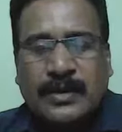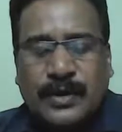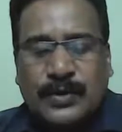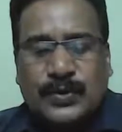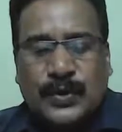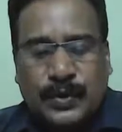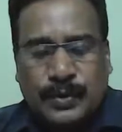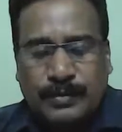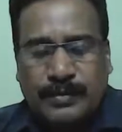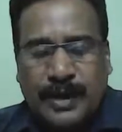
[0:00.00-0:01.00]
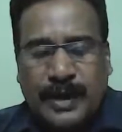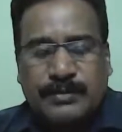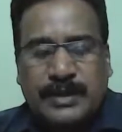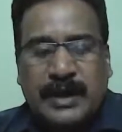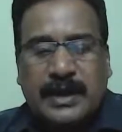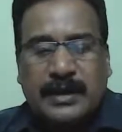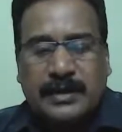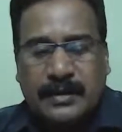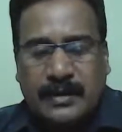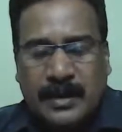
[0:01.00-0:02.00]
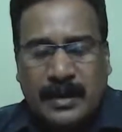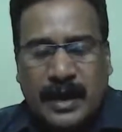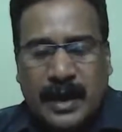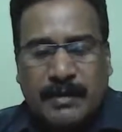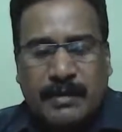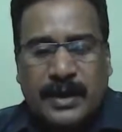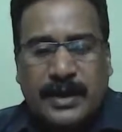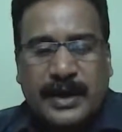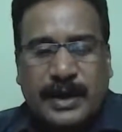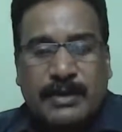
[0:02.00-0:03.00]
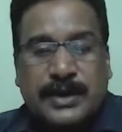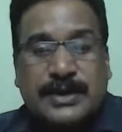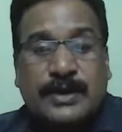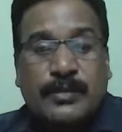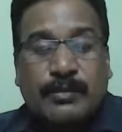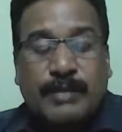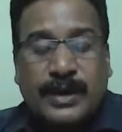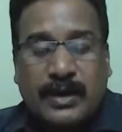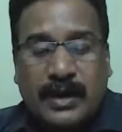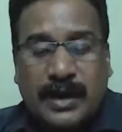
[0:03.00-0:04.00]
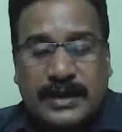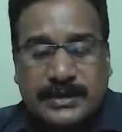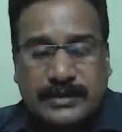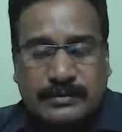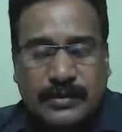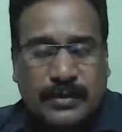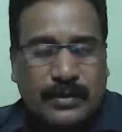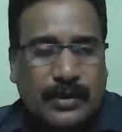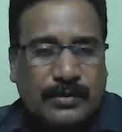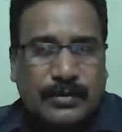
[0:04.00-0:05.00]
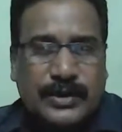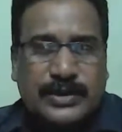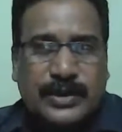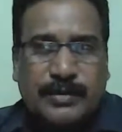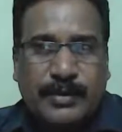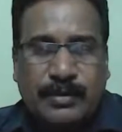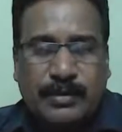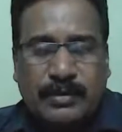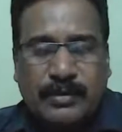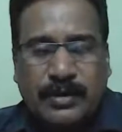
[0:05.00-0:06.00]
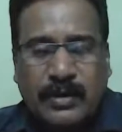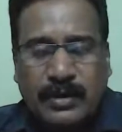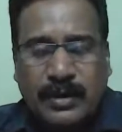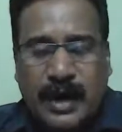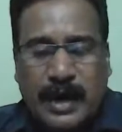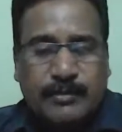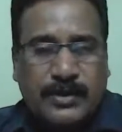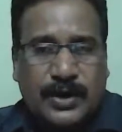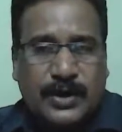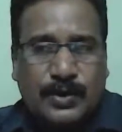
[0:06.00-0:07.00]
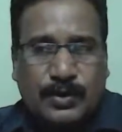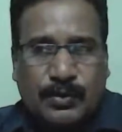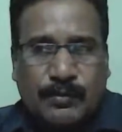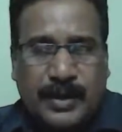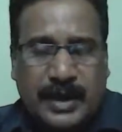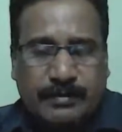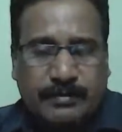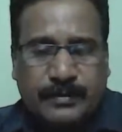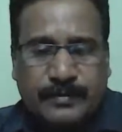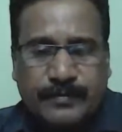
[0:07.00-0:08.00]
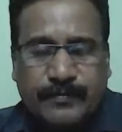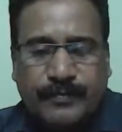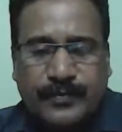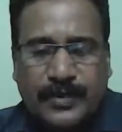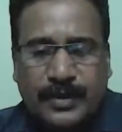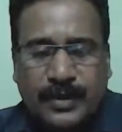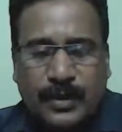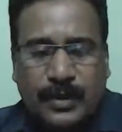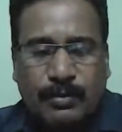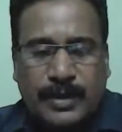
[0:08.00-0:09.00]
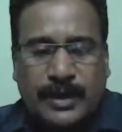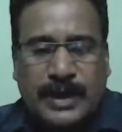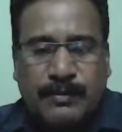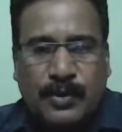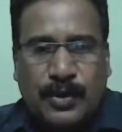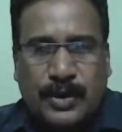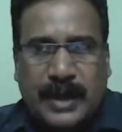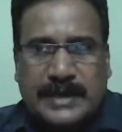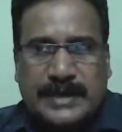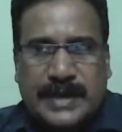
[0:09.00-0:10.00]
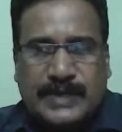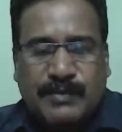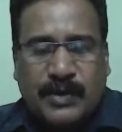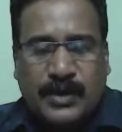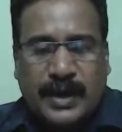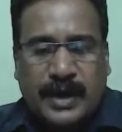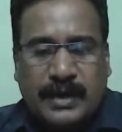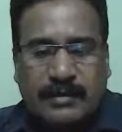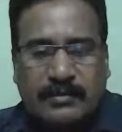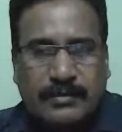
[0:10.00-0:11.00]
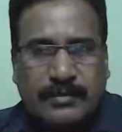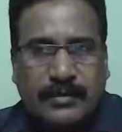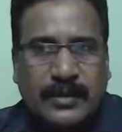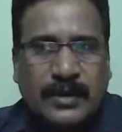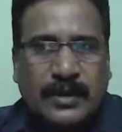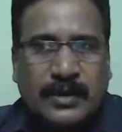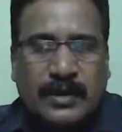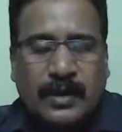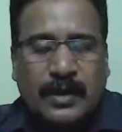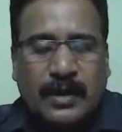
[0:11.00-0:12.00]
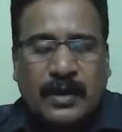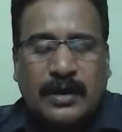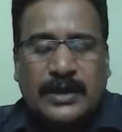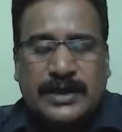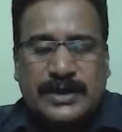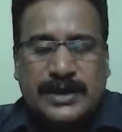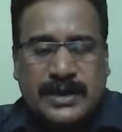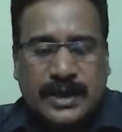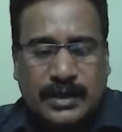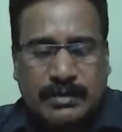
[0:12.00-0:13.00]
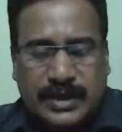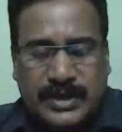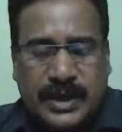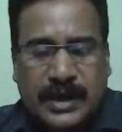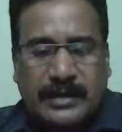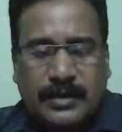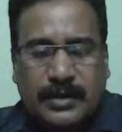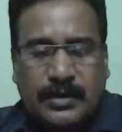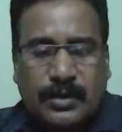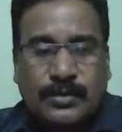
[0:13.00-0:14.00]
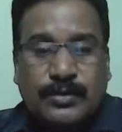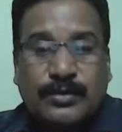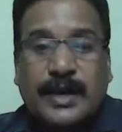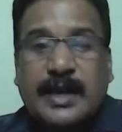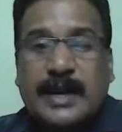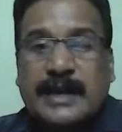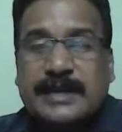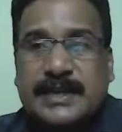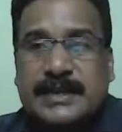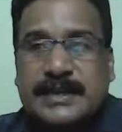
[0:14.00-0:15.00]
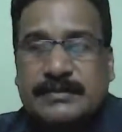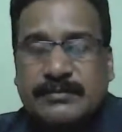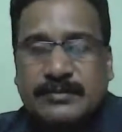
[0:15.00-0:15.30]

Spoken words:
you should do. Actually, I have already requested to my colleagues not to disturb you after 2 p.m. Only 4 classes per day. All teachers are requested not to take classes